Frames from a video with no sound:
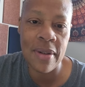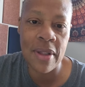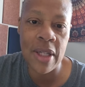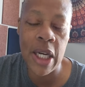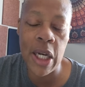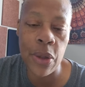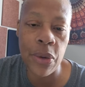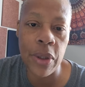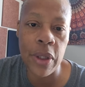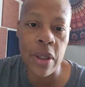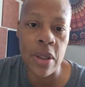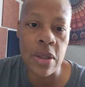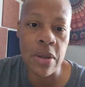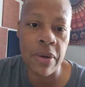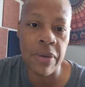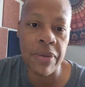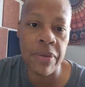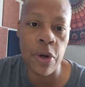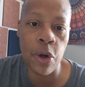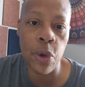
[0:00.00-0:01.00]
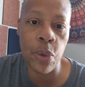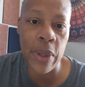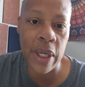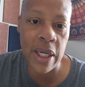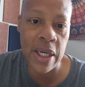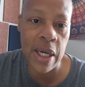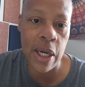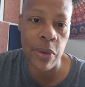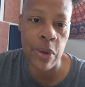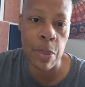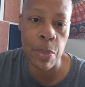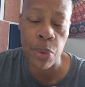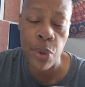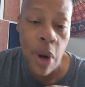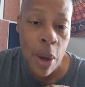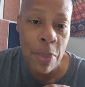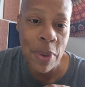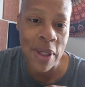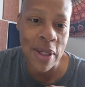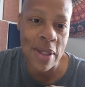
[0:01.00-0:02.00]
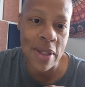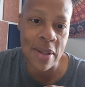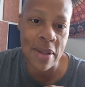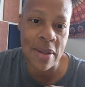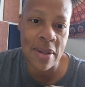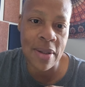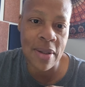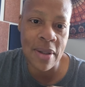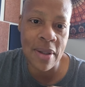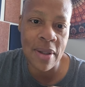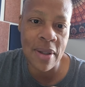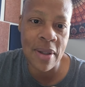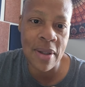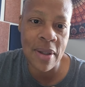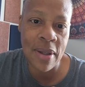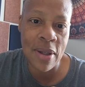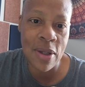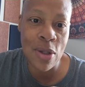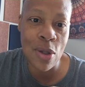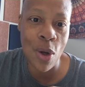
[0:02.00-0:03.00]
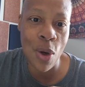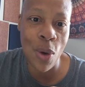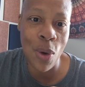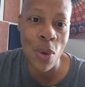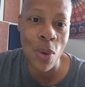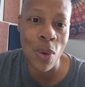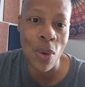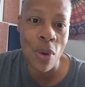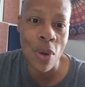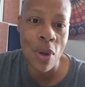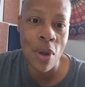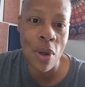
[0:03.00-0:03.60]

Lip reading: carriers of hereditary properties. So